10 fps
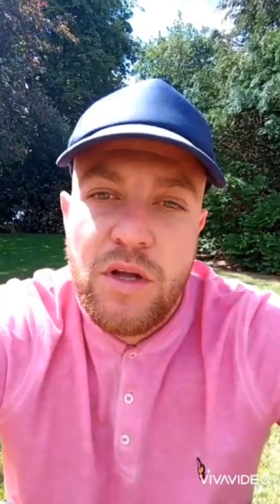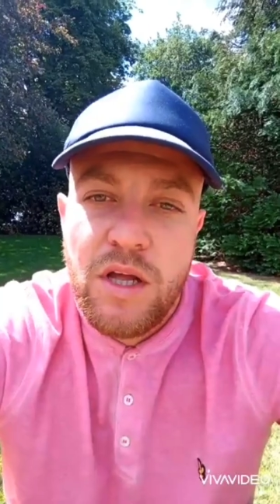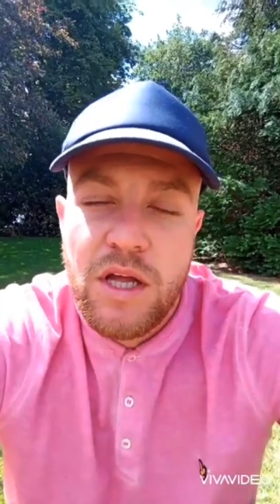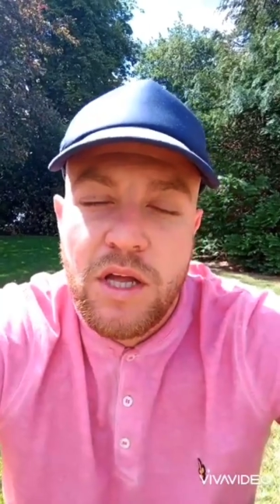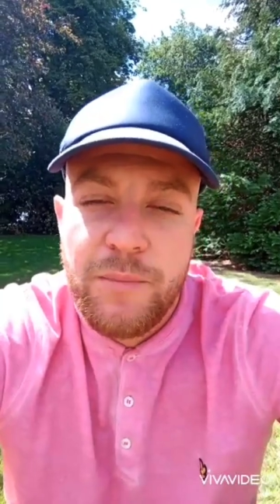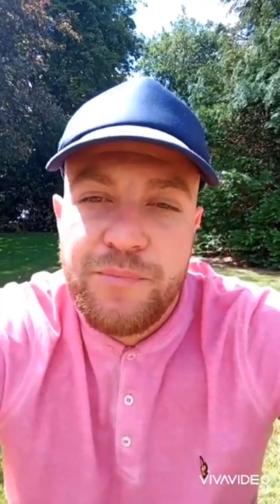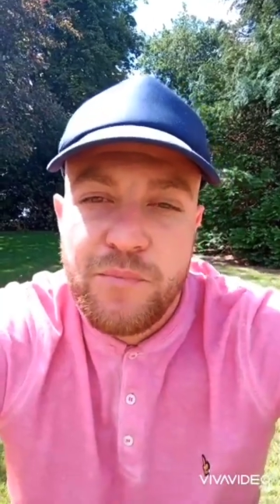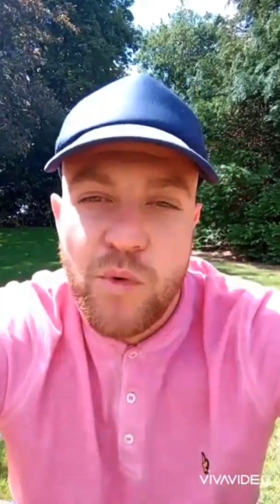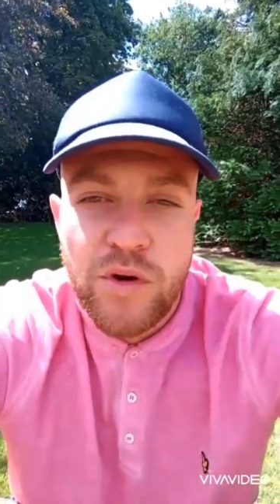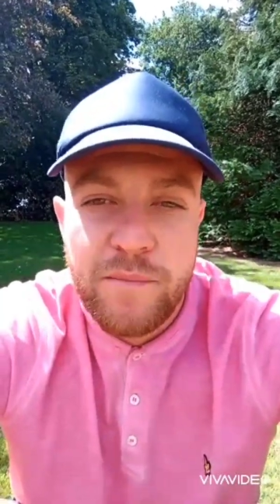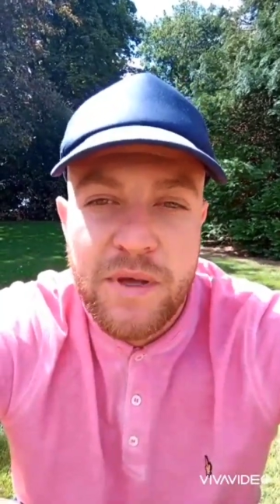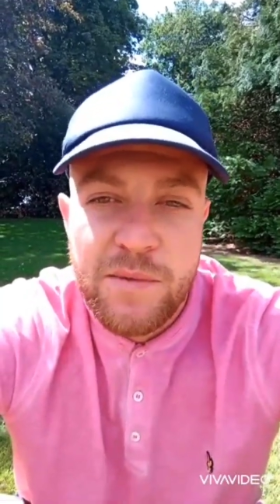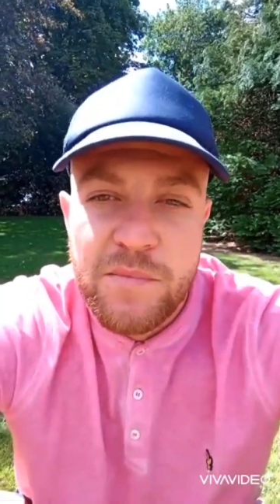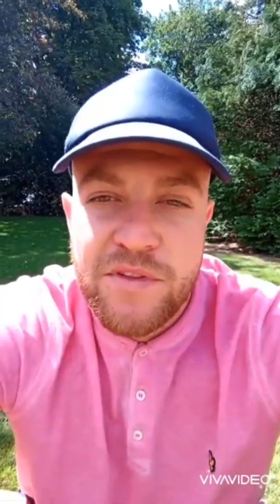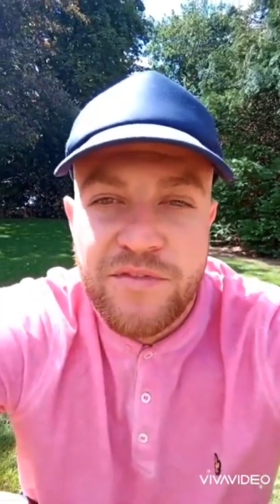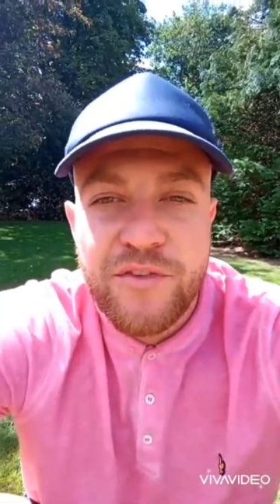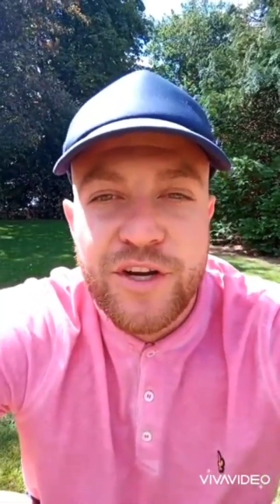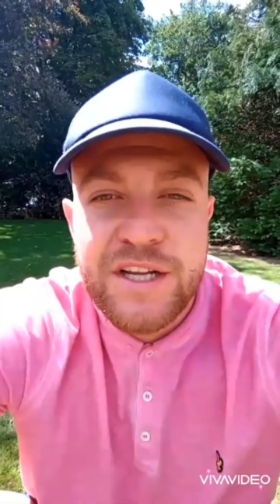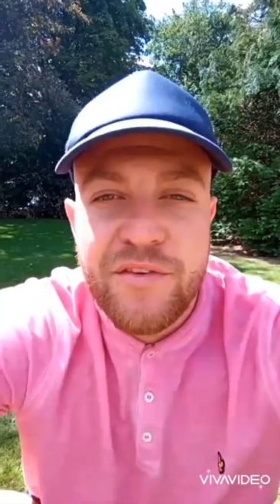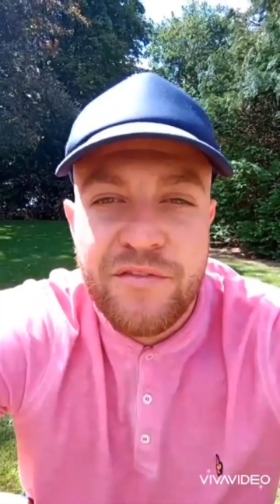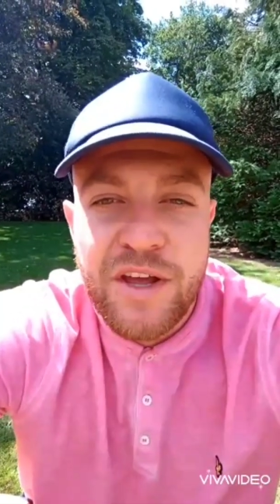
what I mean with the 3 different